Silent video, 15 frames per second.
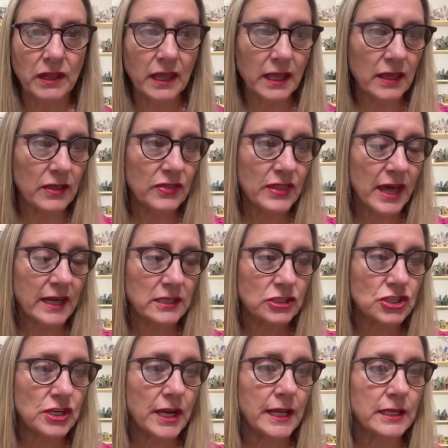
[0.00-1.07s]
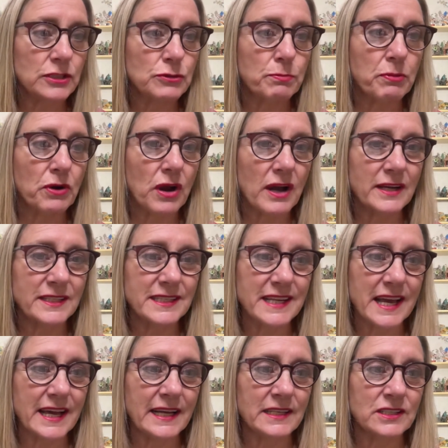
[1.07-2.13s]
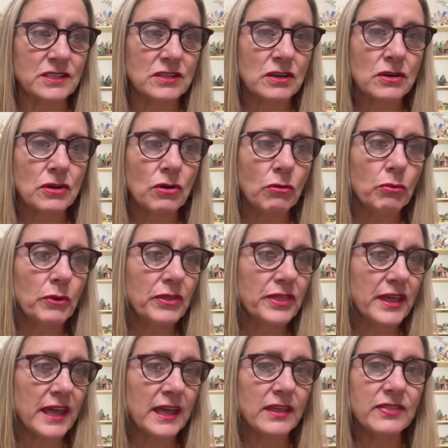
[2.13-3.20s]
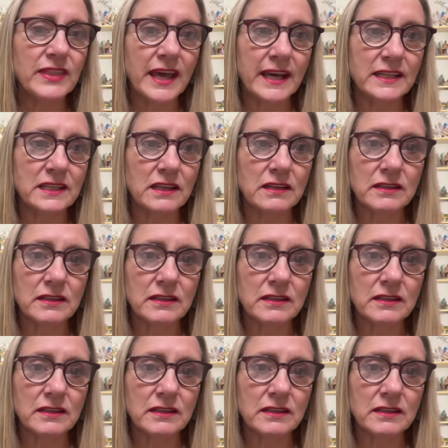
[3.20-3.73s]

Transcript: in that change process within that